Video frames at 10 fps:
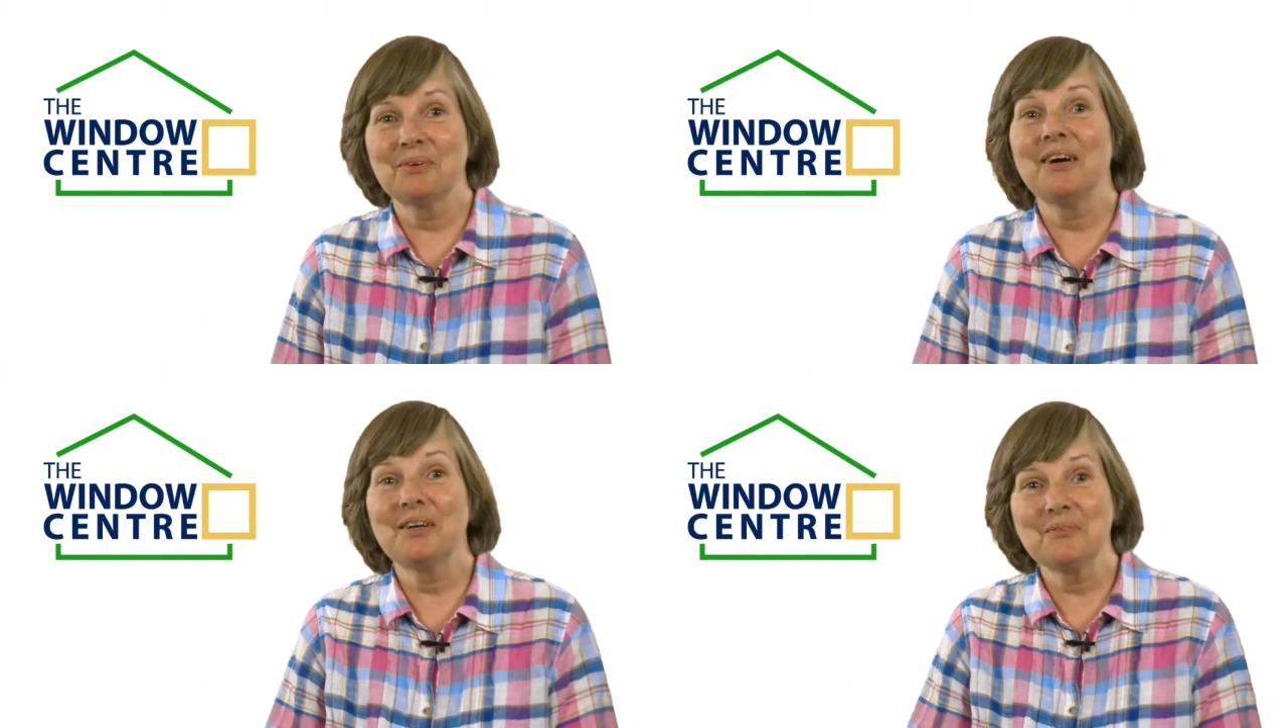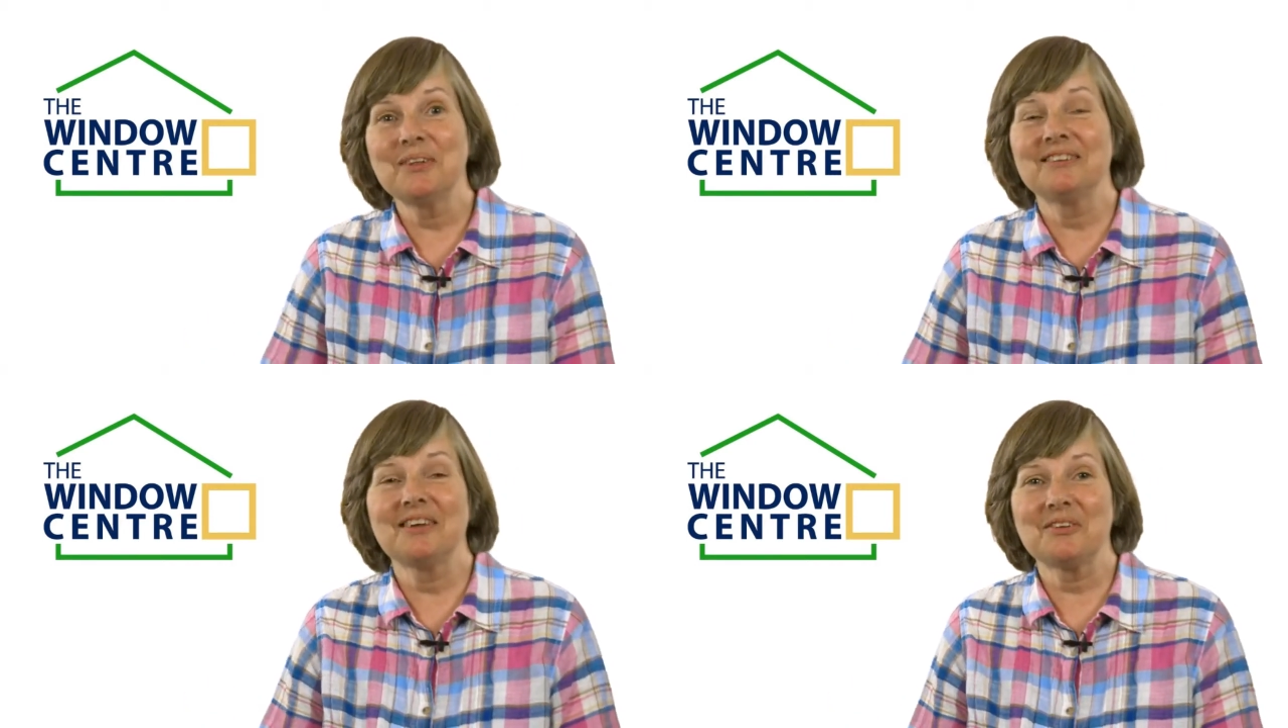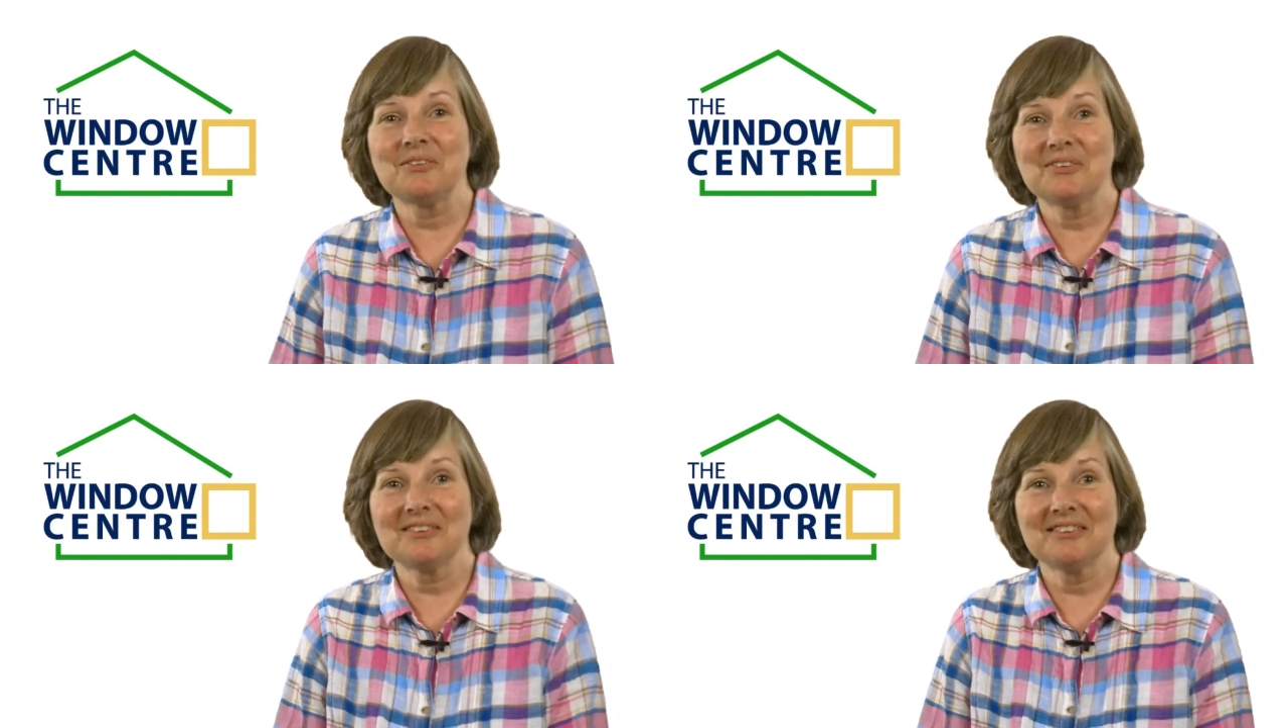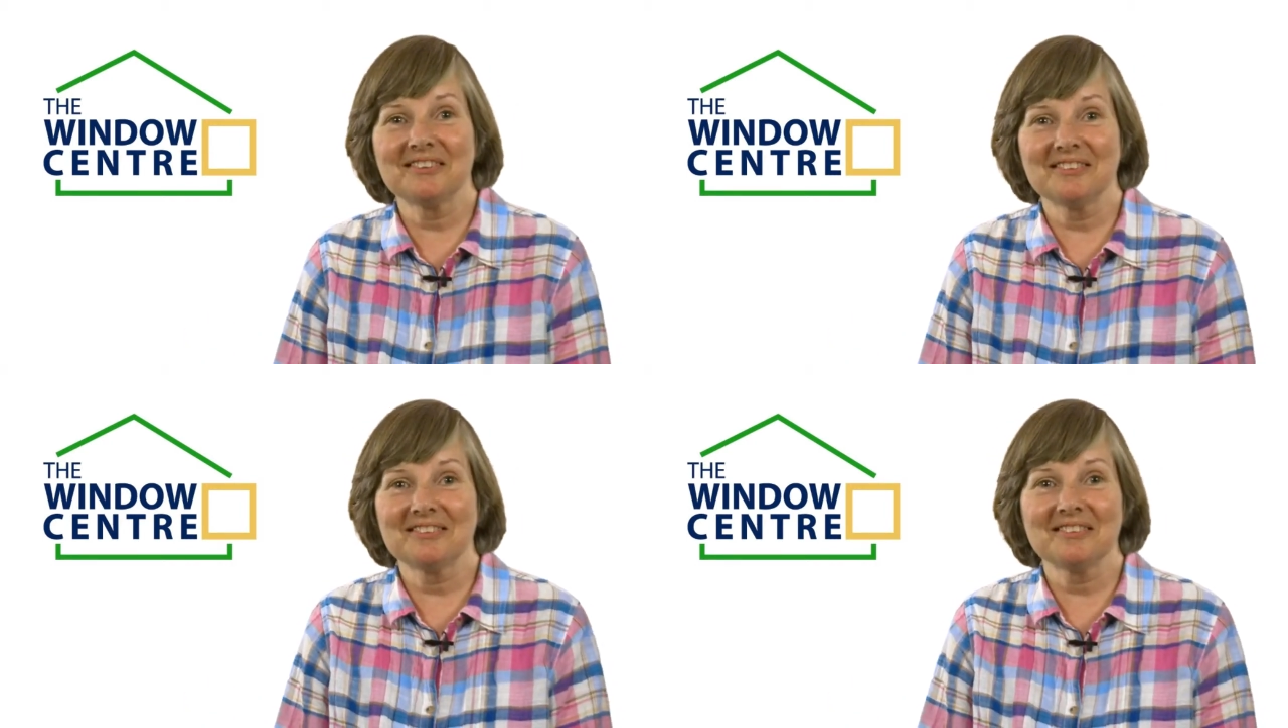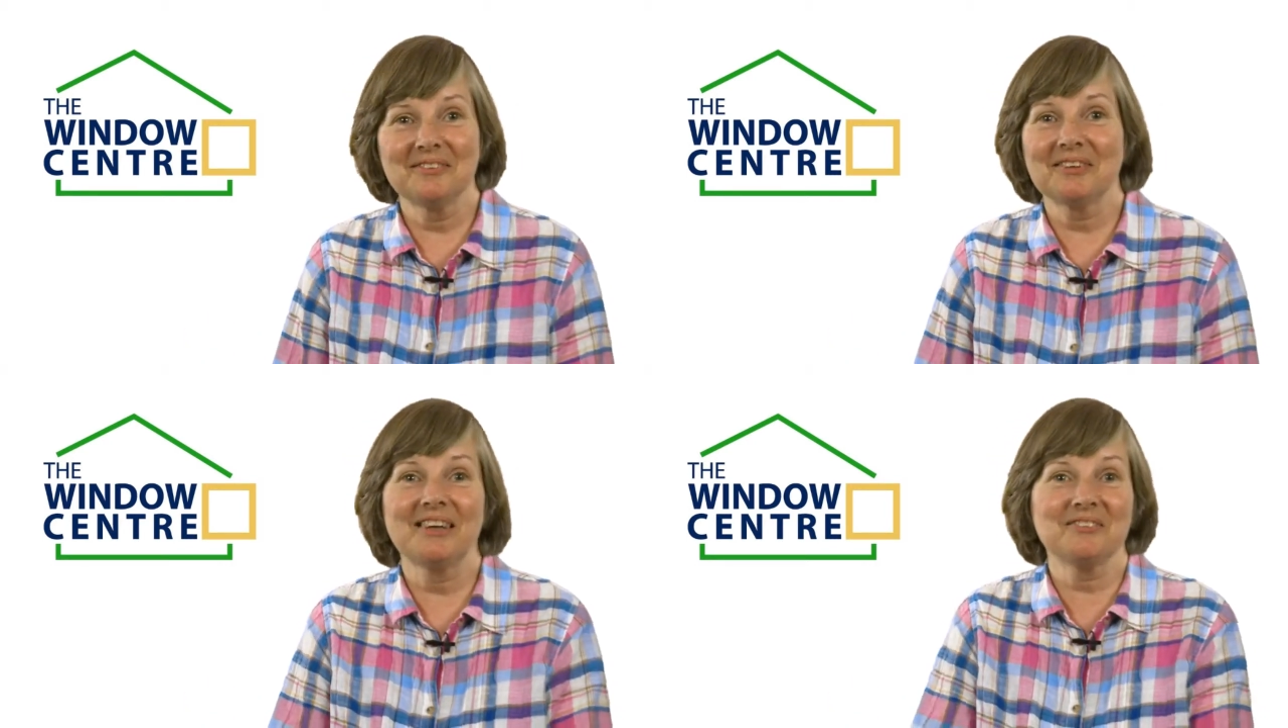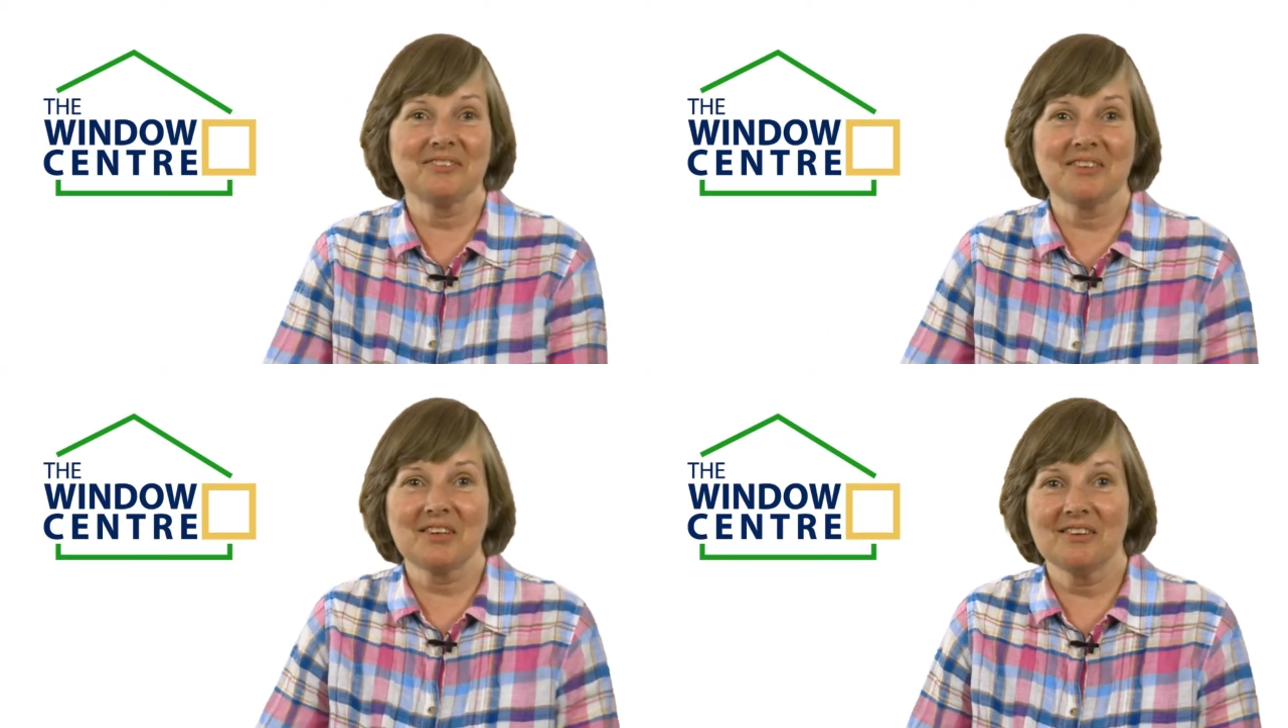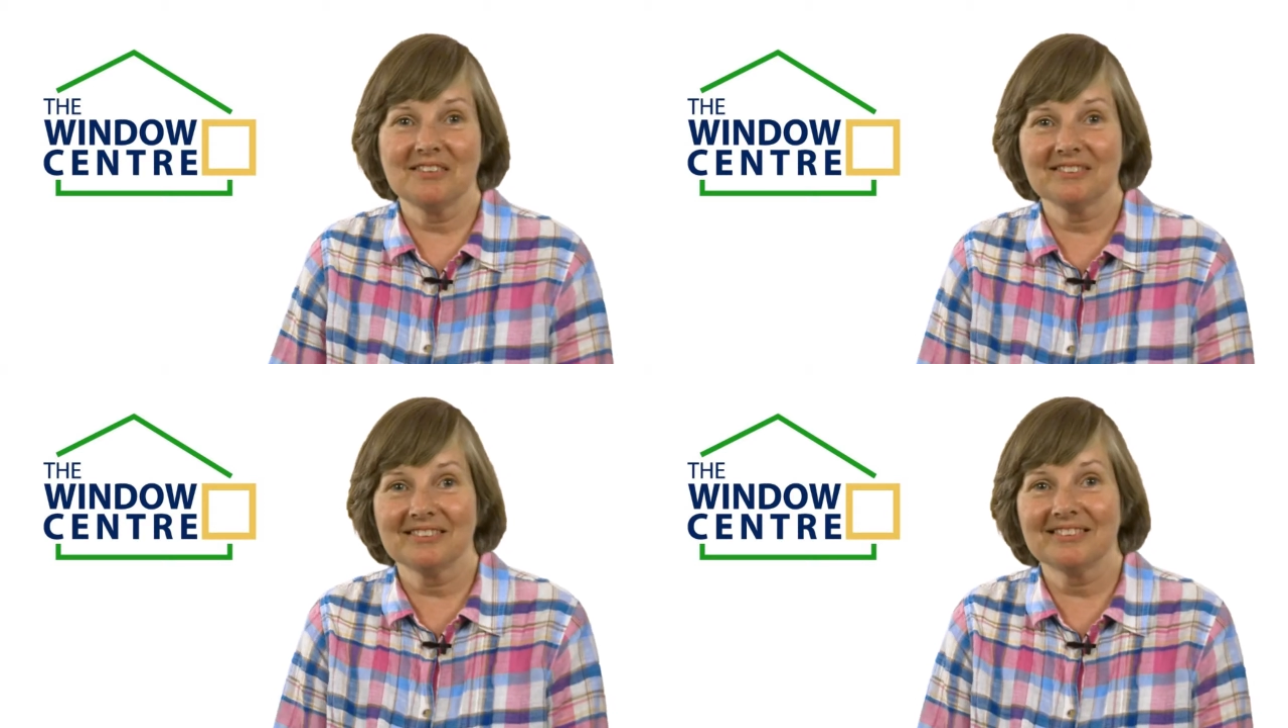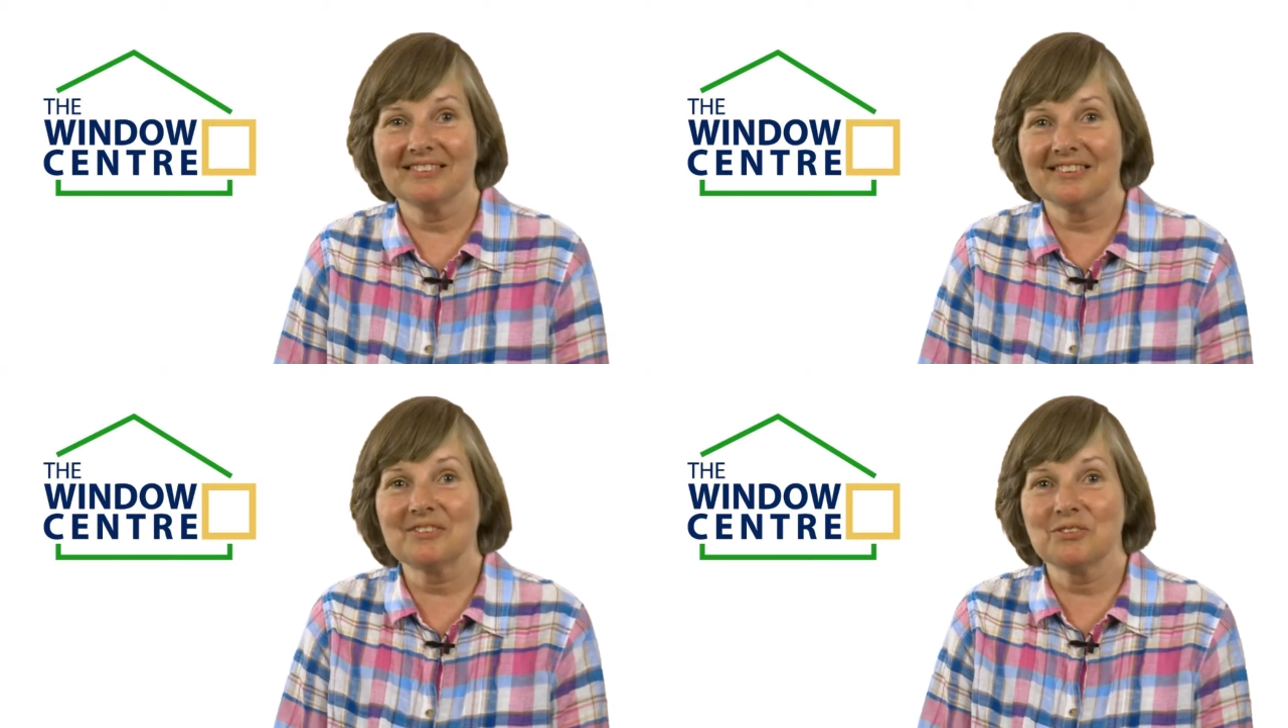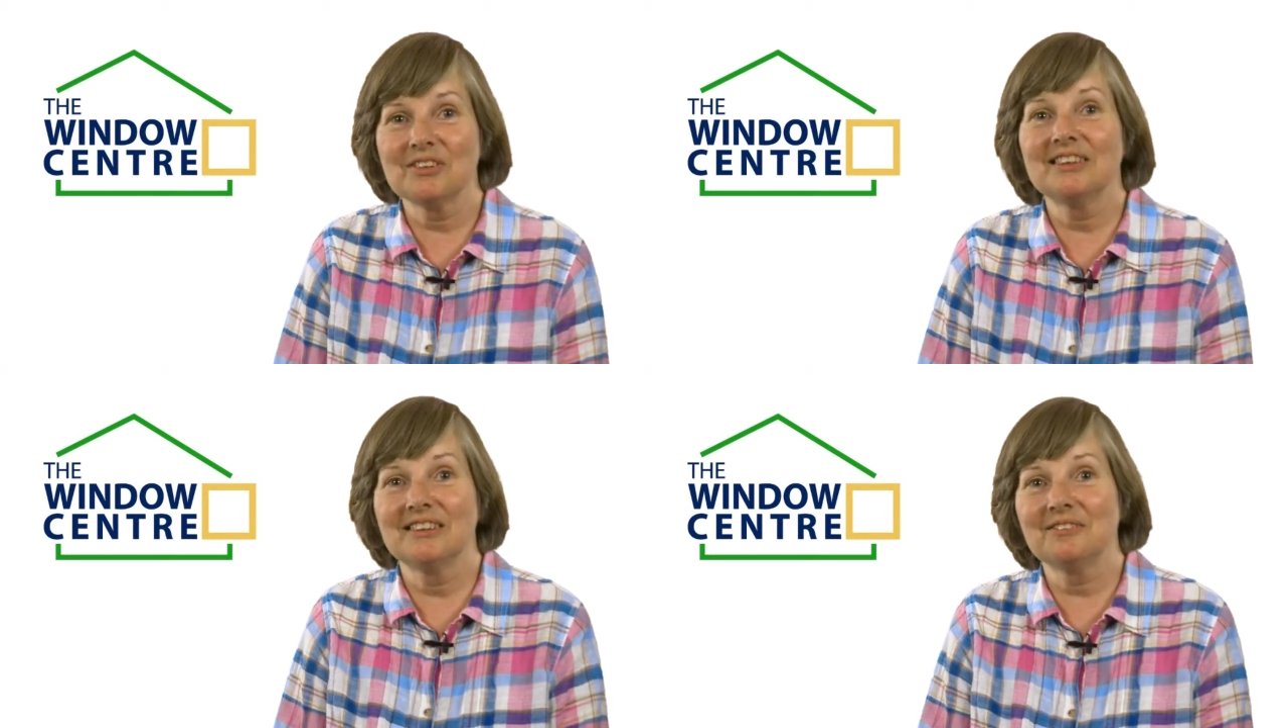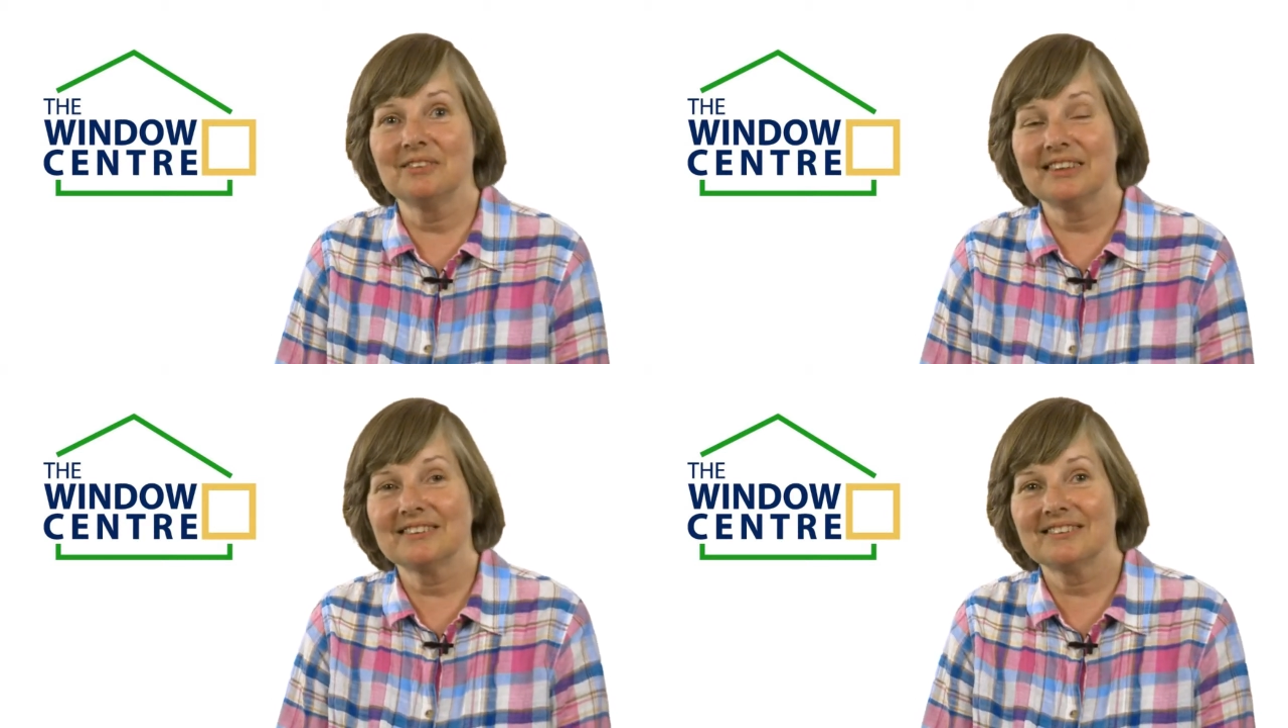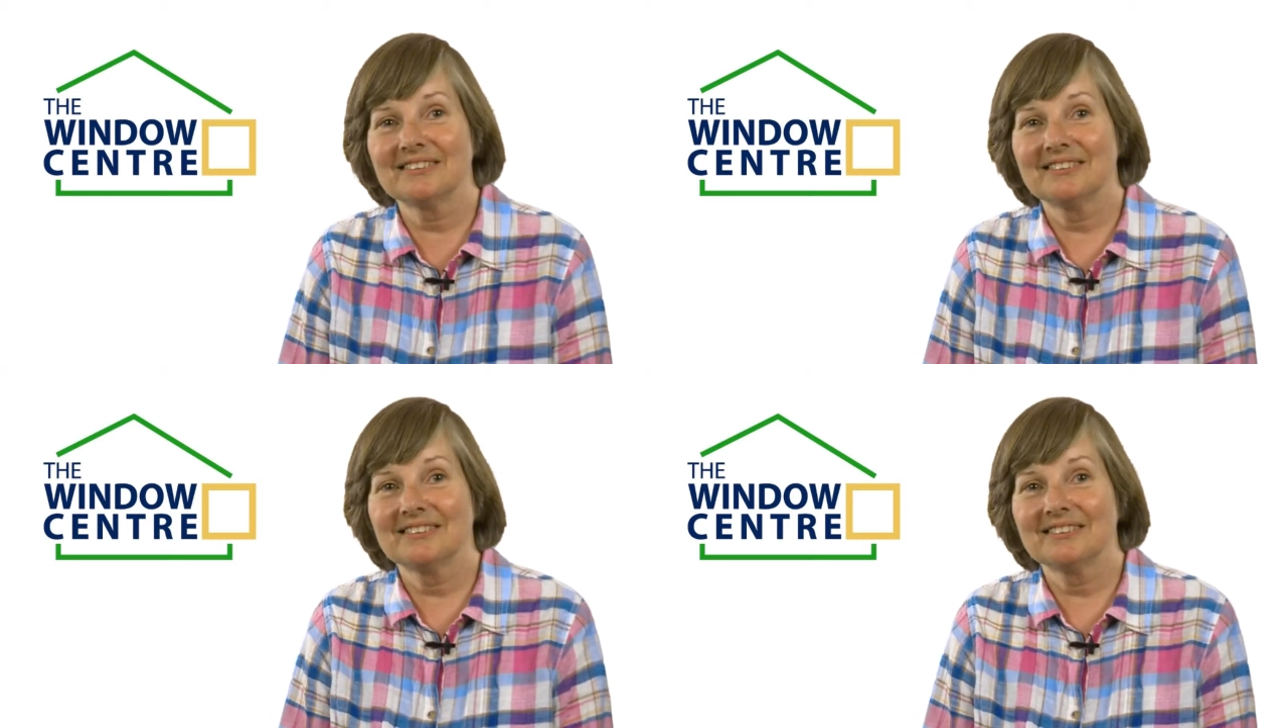bright windows that you can look out onto the garden, and it's really lovely.